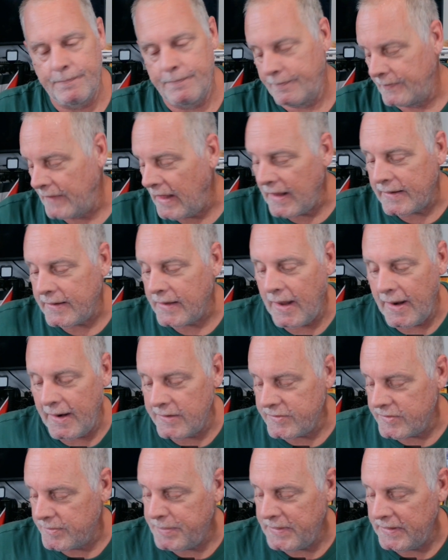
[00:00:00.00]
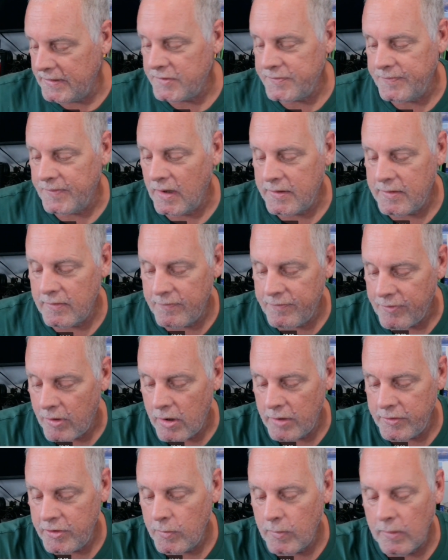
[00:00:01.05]
That guy is the biggest fucking
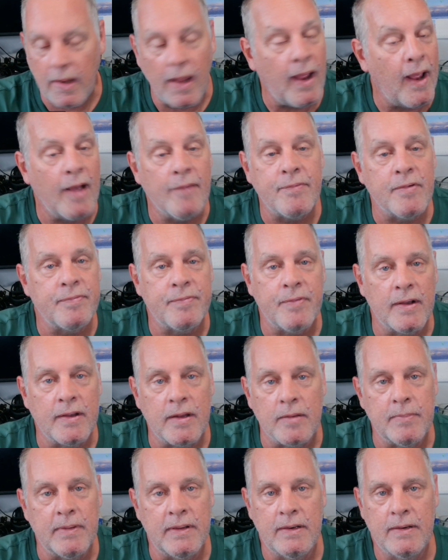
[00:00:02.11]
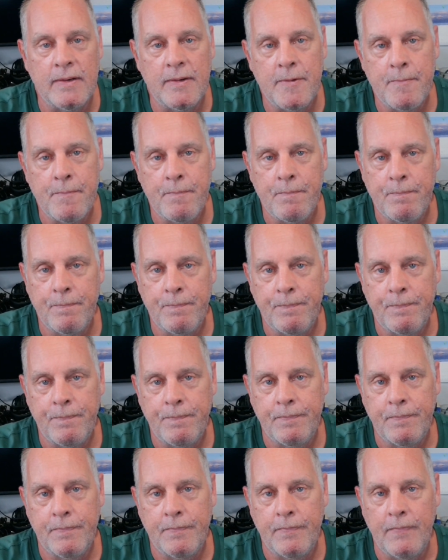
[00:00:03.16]
fraud you will ever fucking meet.
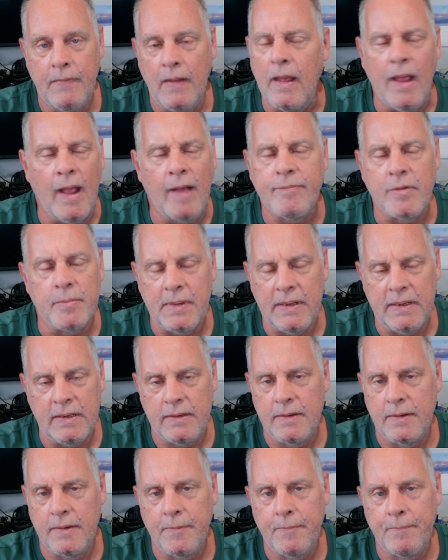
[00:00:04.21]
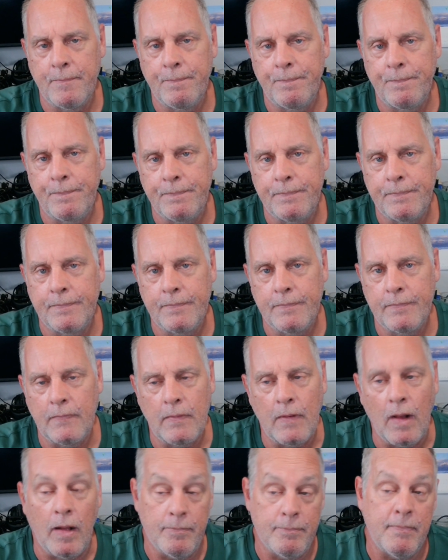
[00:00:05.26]
Ever meet.
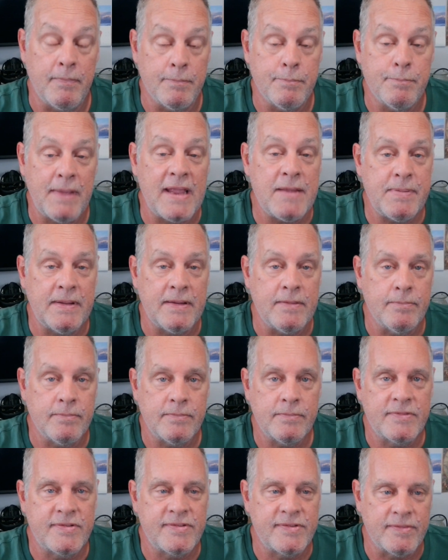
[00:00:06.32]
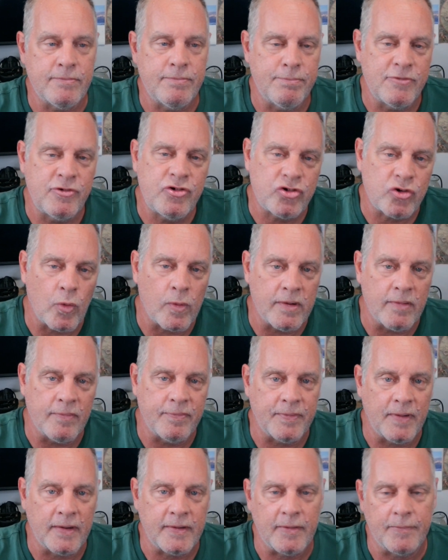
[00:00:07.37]
Maybe short of
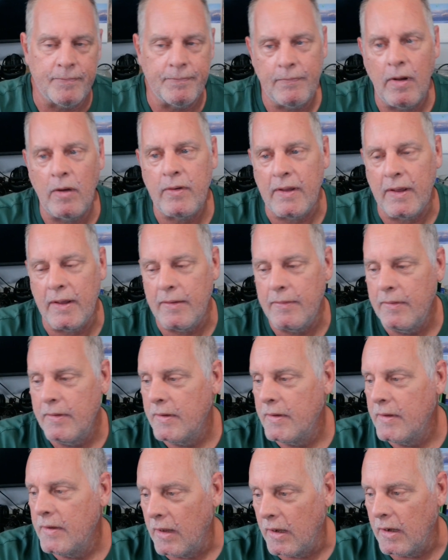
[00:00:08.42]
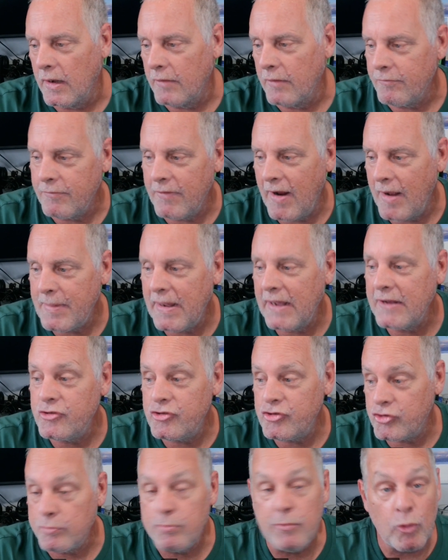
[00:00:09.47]
fucking, okay, Rabbi
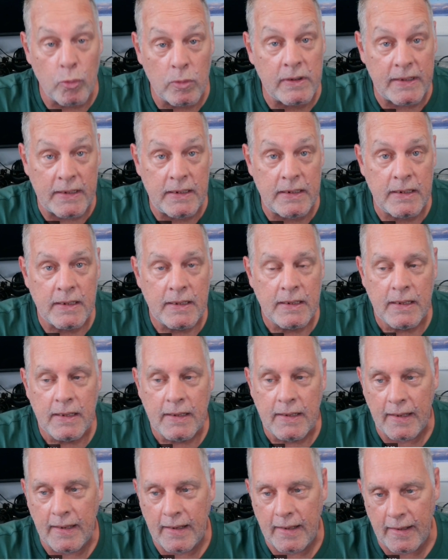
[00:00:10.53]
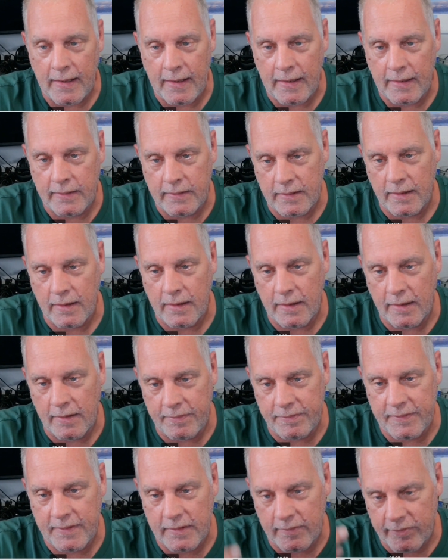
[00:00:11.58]
Shmuley, and
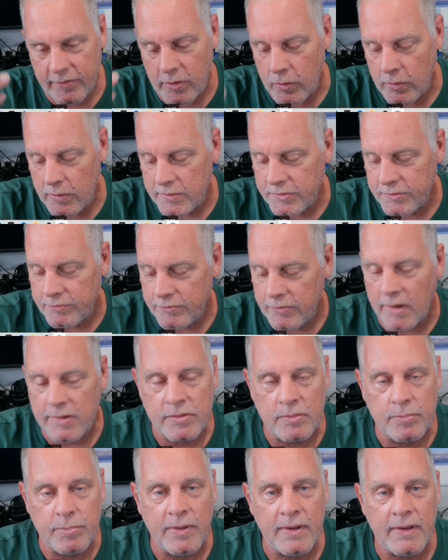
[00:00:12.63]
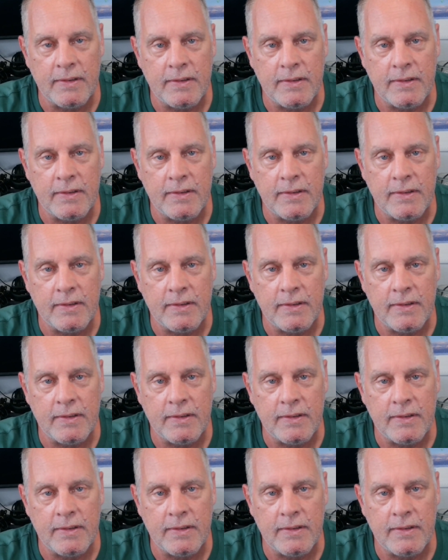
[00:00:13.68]
then, of course, Russell Brand.